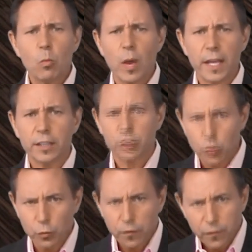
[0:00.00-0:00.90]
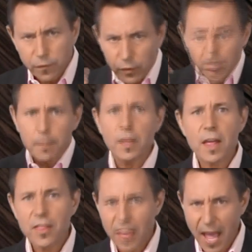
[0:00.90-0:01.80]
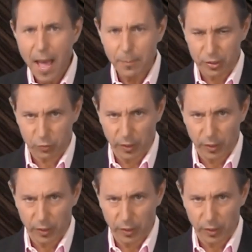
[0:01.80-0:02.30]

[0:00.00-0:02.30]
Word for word: ways to flip the happy